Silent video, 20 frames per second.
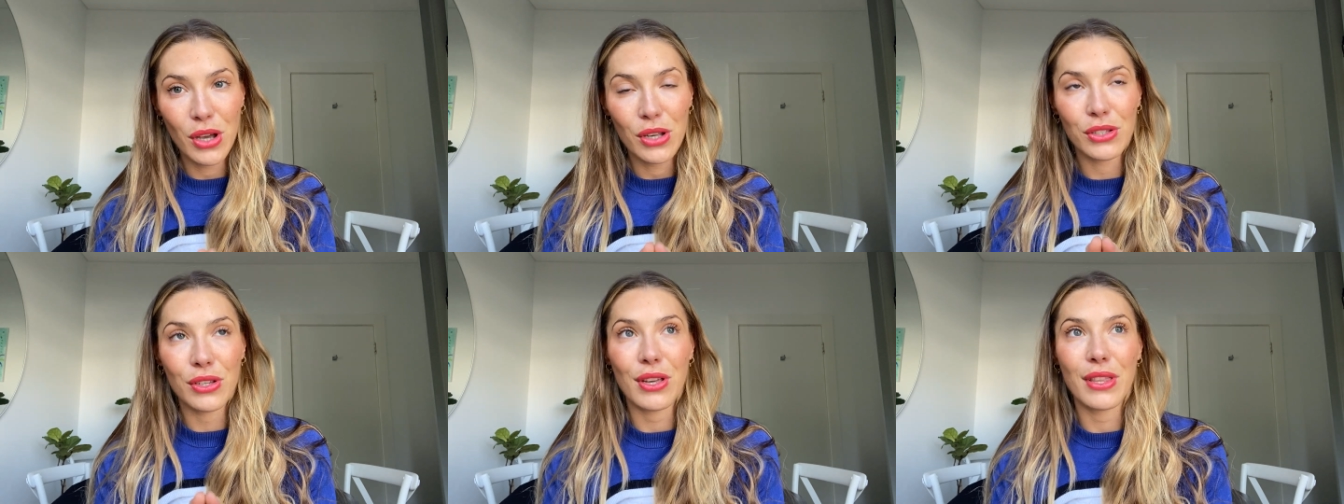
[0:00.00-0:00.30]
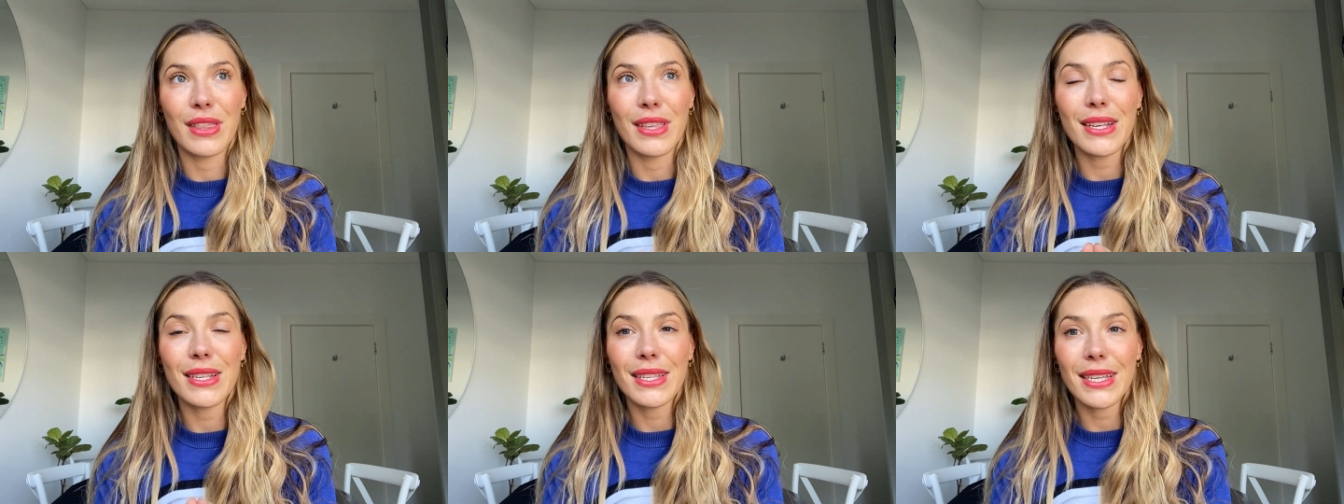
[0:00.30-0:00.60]
So
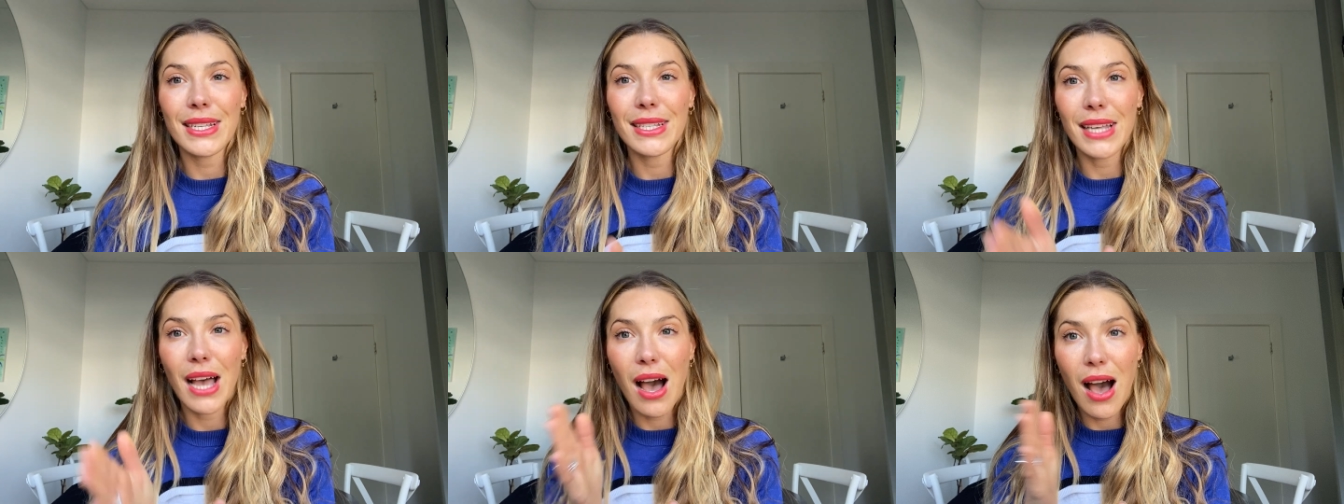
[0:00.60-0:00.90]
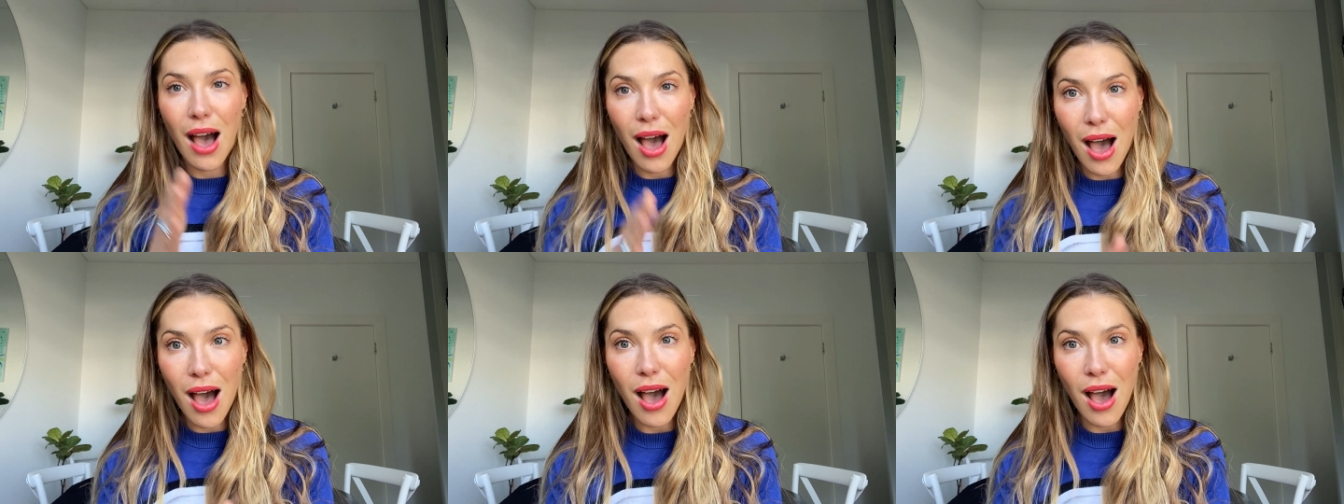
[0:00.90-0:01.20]
this is
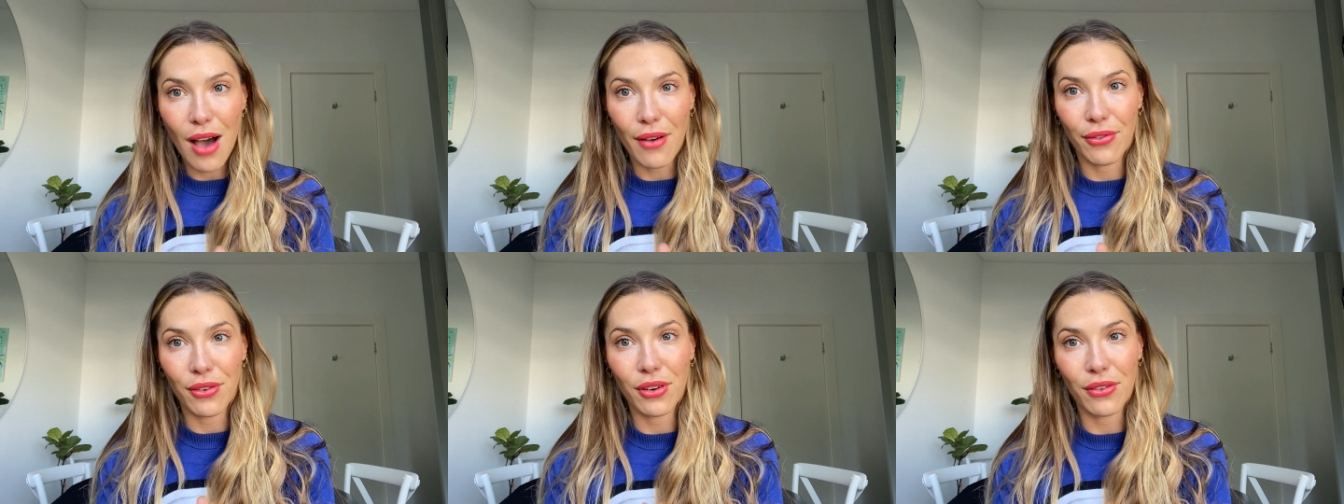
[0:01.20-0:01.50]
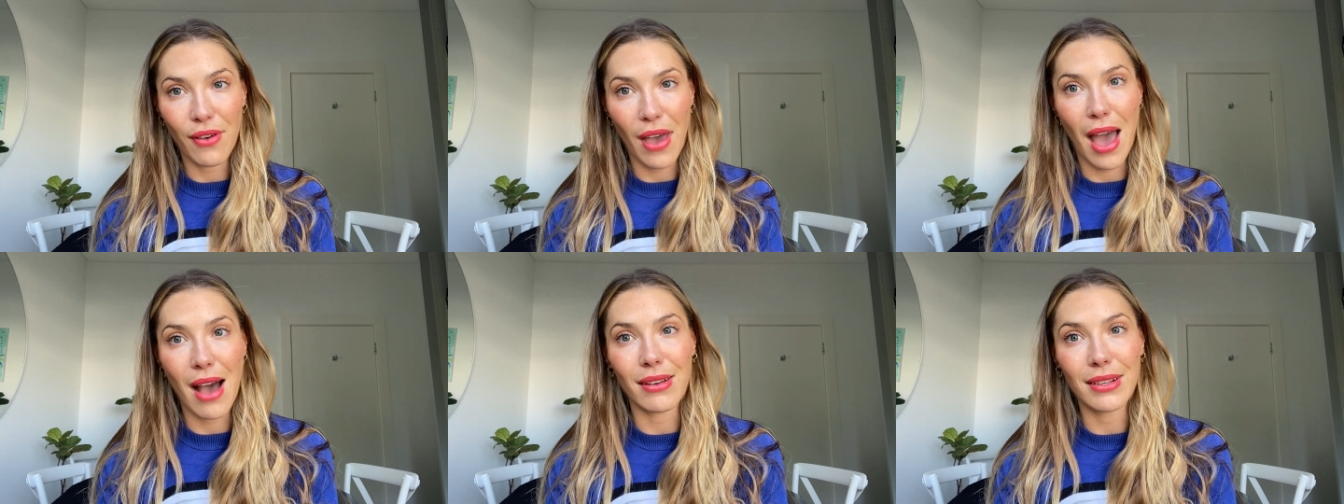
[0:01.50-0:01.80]
half
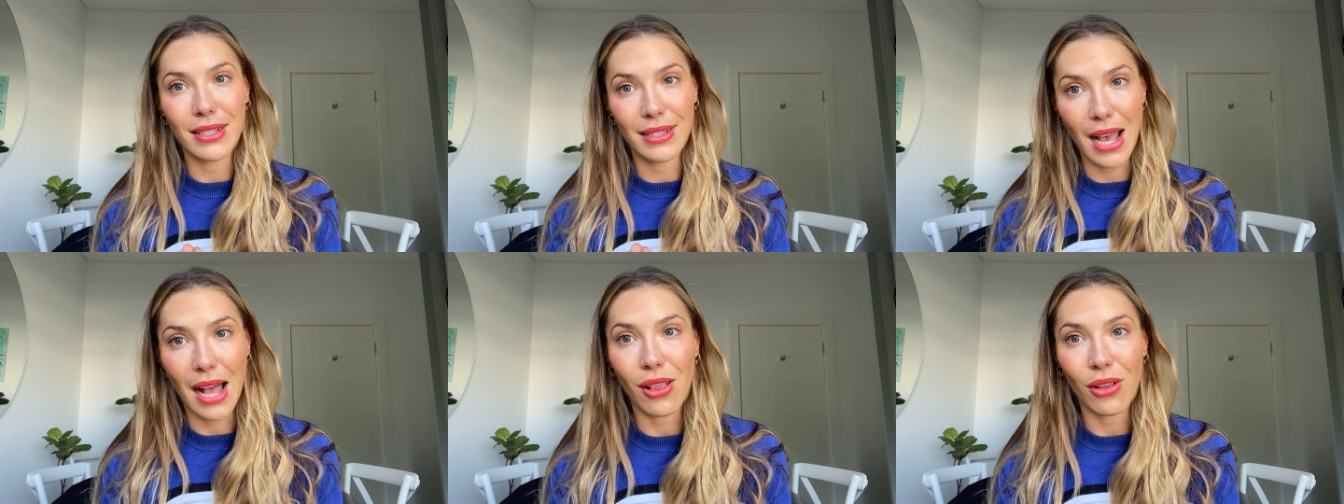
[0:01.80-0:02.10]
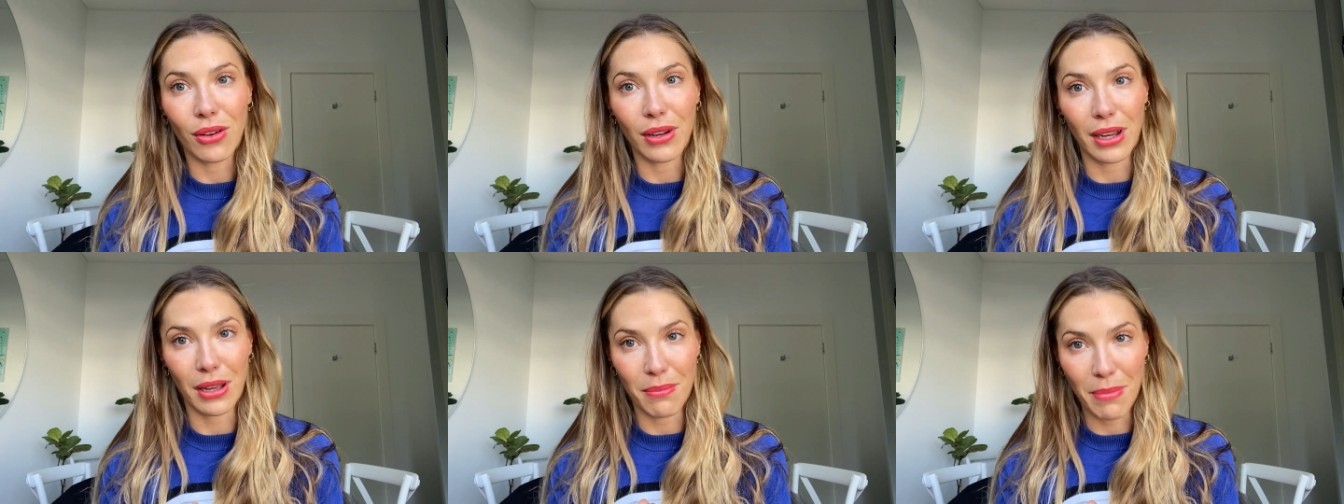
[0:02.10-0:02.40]
of our
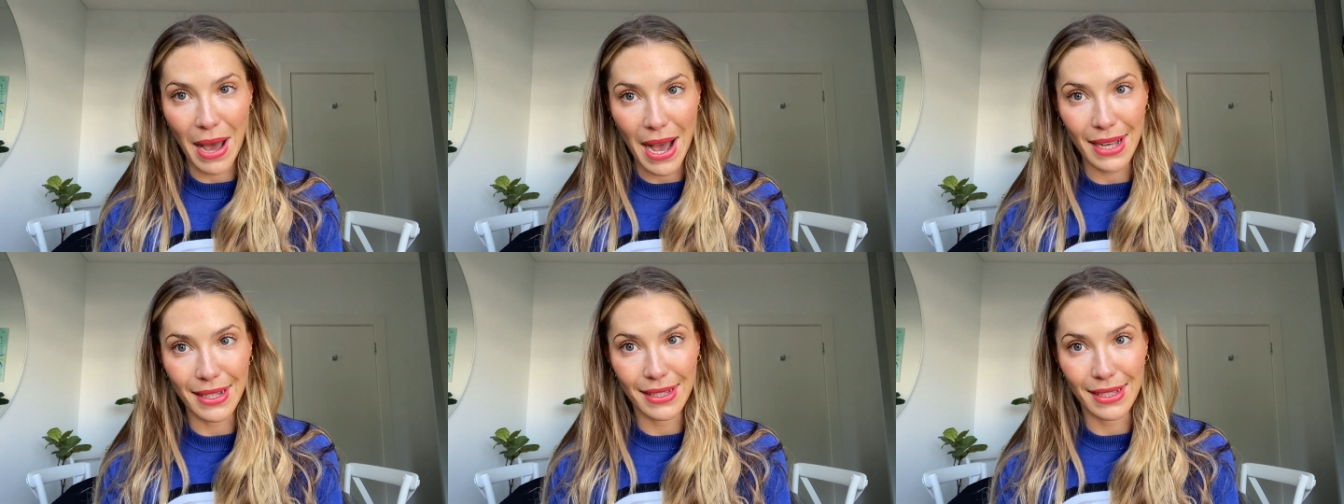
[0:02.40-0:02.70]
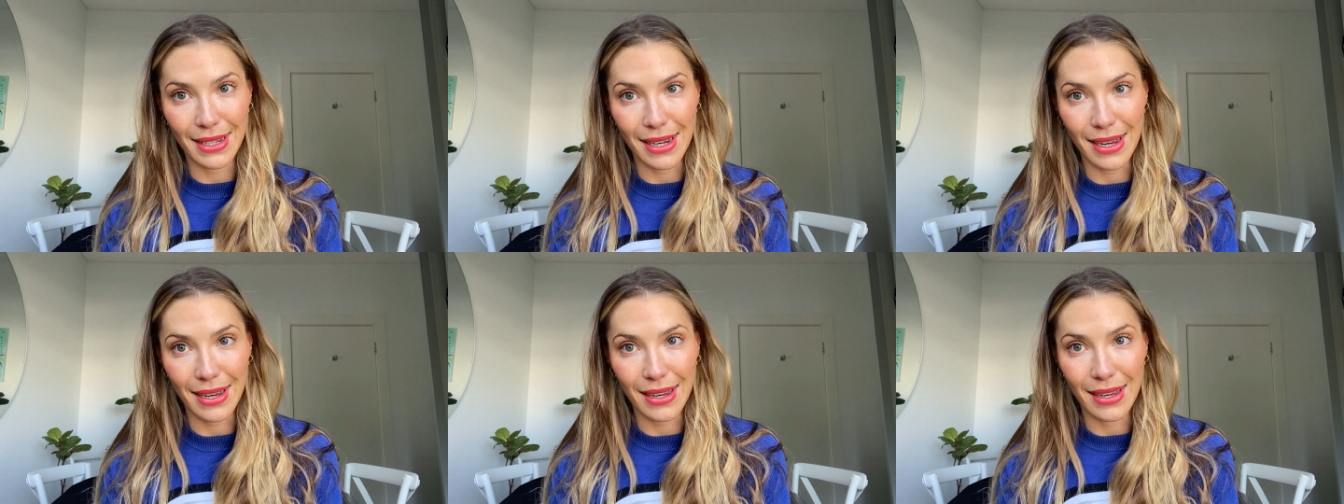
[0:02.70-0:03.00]
salon
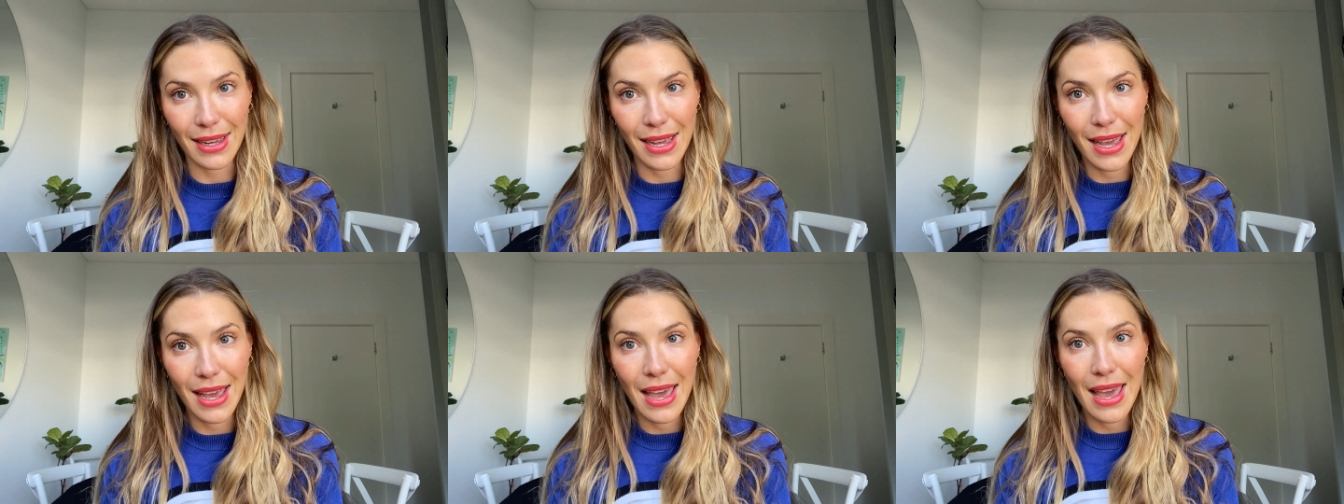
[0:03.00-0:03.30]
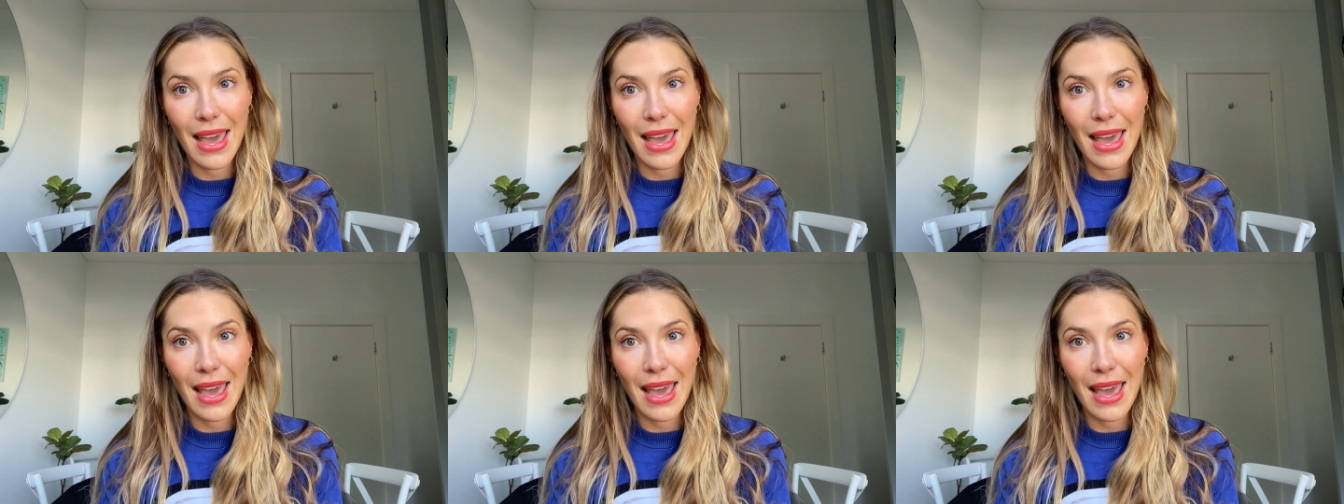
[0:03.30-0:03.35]
capacity.